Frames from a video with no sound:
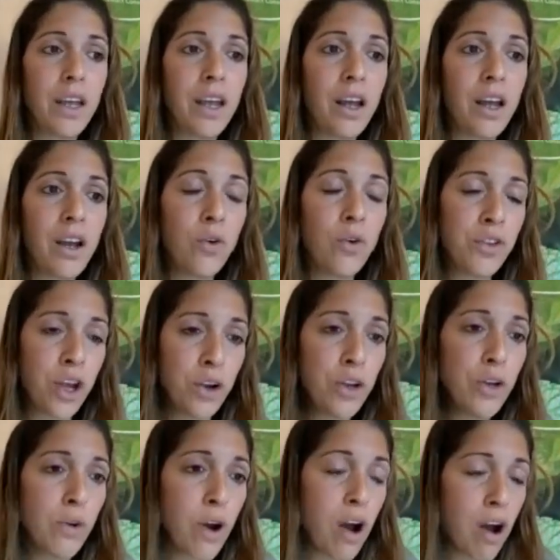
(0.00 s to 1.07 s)
although
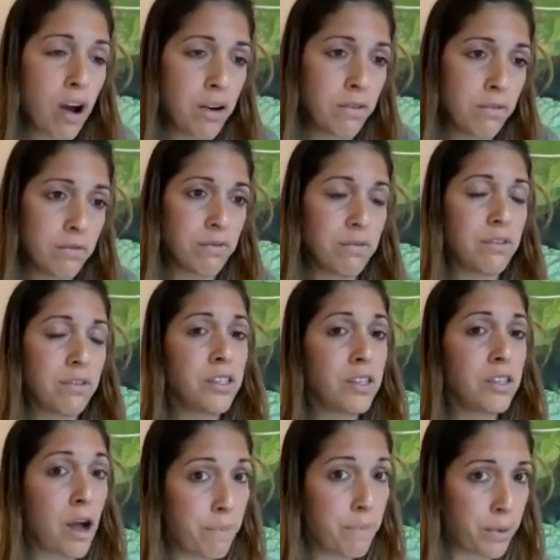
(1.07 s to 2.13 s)
you can't
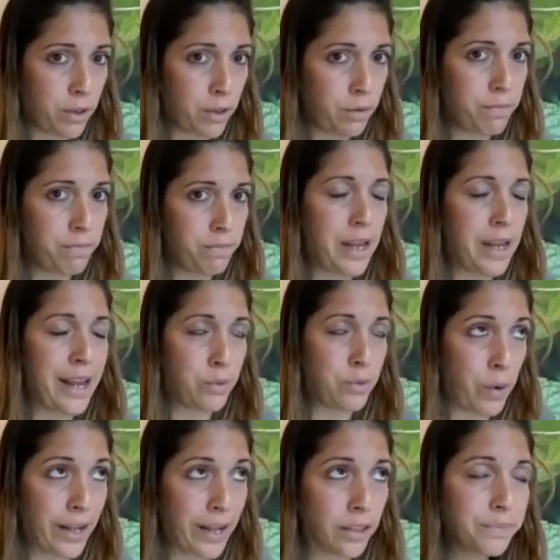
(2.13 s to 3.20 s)
sample as
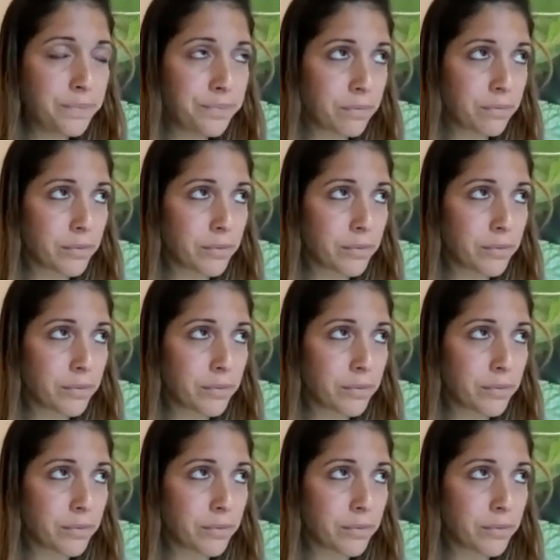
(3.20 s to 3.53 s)
well.